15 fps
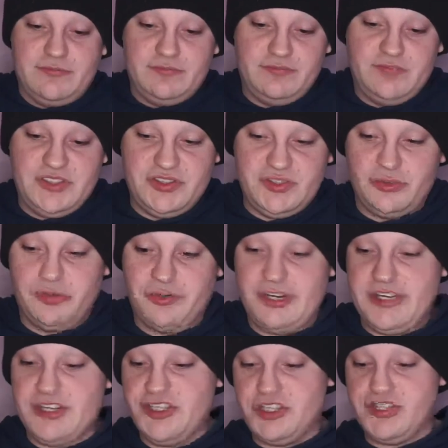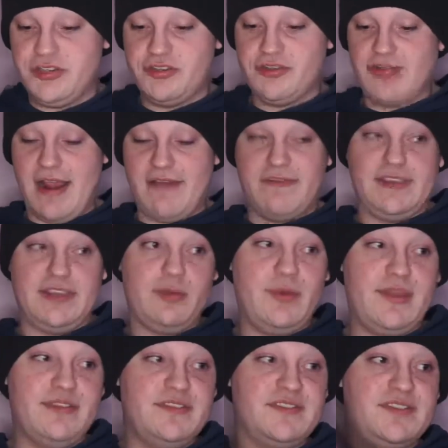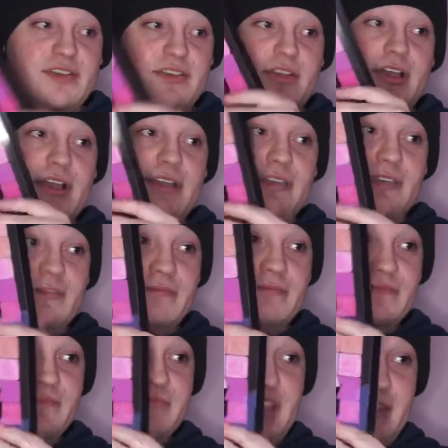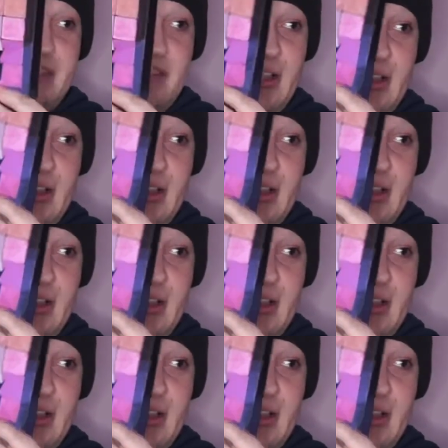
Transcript: storage and traveling with. So like they're like,